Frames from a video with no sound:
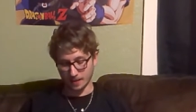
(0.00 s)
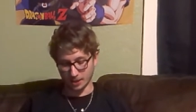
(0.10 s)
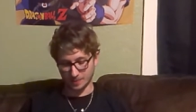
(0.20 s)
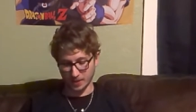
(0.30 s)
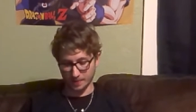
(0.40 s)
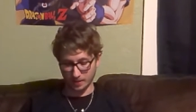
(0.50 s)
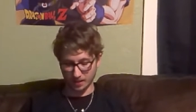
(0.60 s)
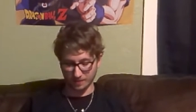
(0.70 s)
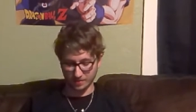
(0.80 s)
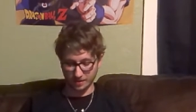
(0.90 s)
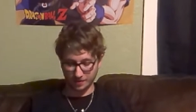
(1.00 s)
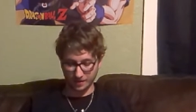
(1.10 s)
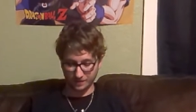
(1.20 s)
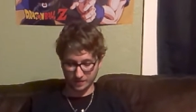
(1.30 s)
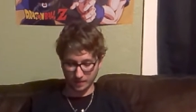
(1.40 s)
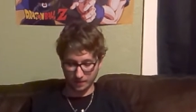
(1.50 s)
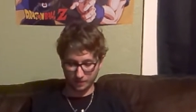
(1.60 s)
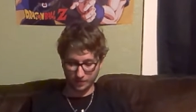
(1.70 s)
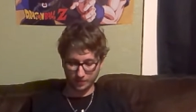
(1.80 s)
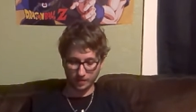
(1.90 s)
Spider-Man covers the thief's
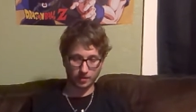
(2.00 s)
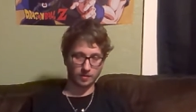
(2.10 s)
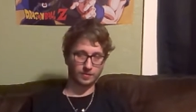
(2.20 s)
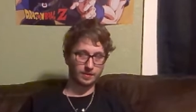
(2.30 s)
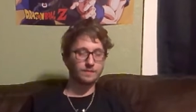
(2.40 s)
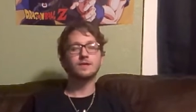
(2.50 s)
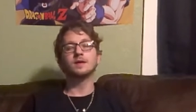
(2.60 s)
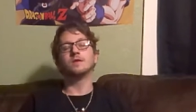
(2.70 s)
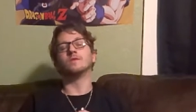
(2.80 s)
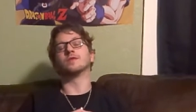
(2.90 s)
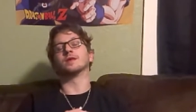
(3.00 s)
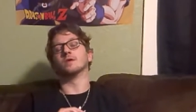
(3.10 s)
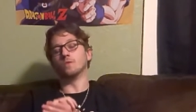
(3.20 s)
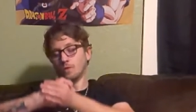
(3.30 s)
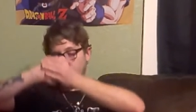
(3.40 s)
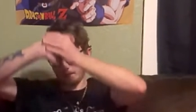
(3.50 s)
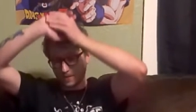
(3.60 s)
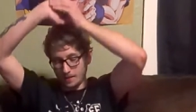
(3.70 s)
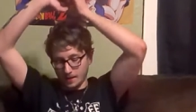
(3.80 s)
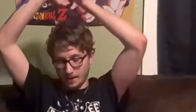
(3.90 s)
mouth, a car thief, with a
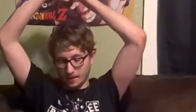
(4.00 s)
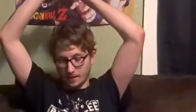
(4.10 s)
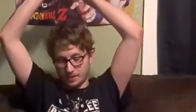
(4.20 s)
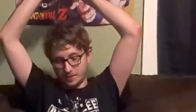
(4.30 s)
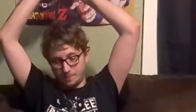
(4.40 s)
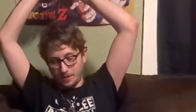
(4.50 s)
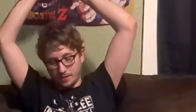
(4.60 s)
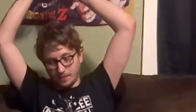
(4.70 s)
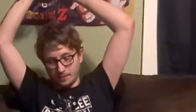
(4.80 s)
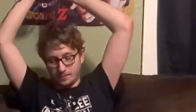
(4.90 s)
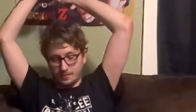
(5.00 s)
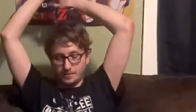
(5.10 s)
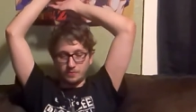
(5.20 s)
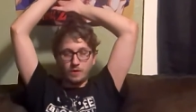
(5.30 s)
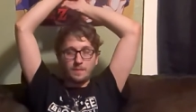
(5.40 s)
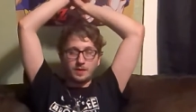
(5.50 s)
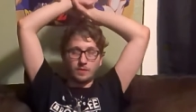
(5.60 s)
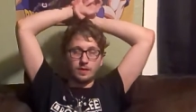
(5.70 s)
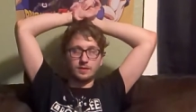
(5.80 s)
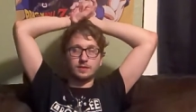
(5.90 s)
webbing and disappears. The webbing
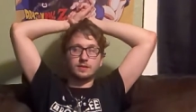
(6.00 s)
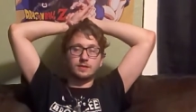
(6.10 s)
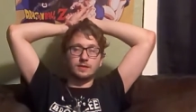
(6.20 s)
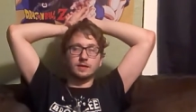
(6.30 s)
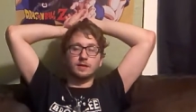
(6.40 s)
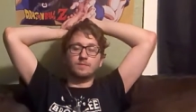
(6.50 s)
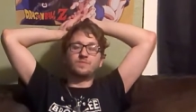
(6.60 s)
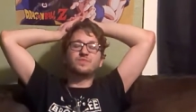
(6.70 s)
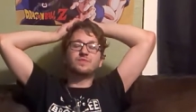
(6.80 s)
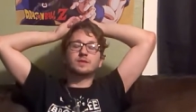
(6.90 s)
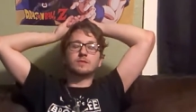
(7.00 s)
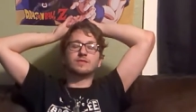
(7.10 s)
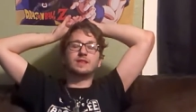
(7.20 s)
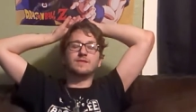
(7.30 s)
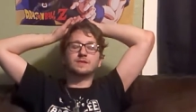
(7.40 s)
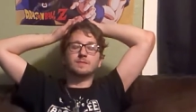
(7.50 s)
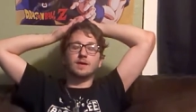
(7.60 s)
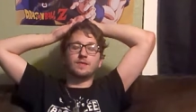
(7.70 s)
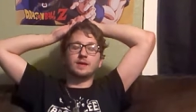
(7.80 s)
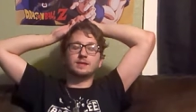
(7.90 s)
around the thief's
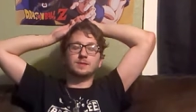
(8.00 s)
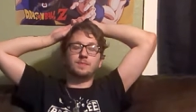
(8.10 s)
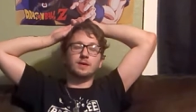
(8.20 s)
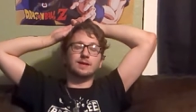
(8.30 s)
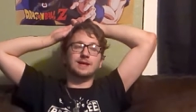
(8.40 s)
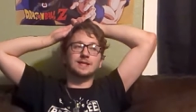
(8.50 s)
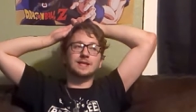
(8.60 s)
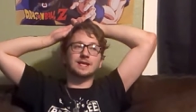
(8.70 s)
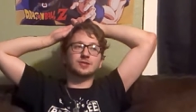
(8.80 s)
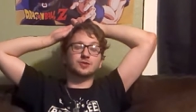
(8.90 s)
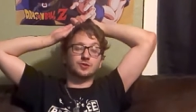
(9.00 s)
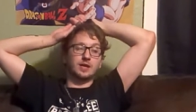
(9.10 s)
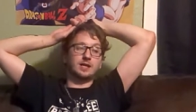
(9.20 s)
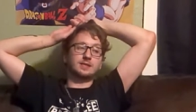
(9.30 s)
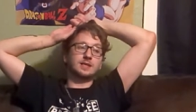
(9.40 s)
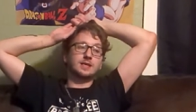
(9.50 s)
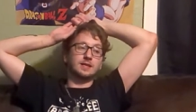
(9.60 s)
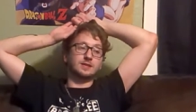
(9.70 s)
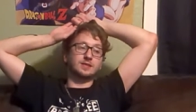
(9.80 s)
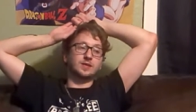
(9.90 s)
mouth had disappeared in the next shot.
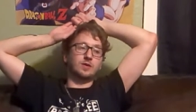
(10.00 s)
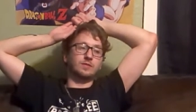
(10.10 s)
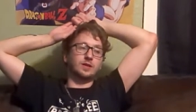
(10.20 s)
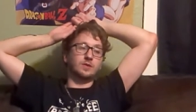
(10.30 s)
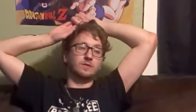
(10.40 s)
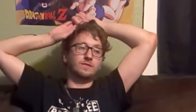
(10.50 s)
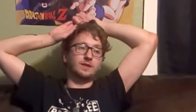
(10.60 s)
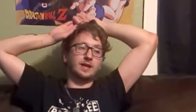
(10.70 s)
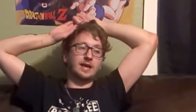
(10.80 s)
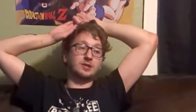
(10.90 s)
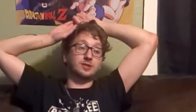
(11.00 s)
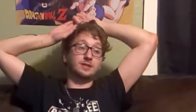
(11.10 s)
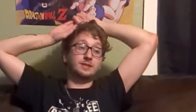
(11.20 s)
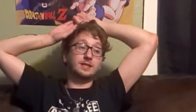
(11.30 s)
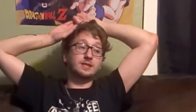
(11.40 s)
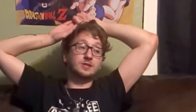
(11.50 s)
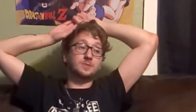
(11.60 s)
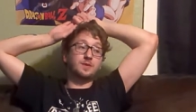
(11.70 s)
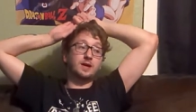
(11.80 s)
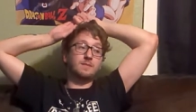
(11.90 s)
This is the only goof that I actually didn't
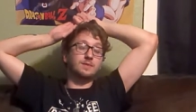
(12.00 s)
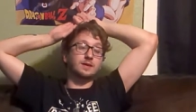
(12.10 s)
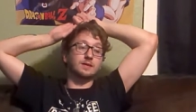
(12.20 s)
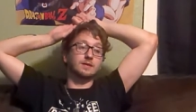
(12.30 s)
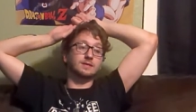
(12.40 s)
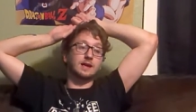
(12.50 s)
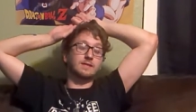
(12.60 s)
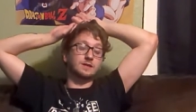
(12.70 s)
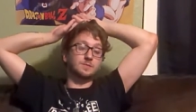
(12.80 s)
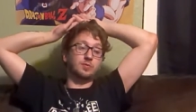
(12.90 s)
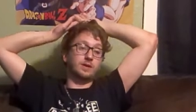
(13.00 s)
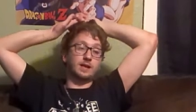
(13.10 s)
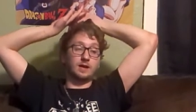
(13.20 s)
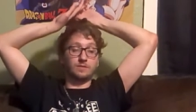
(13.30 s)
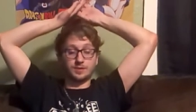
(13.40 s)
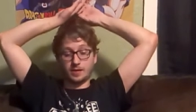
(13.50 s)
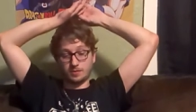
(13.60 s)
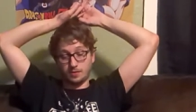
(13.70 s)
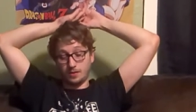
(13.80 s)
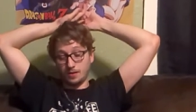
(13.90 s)
spot because at this point I was
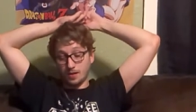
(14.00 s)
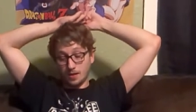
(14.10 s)
actually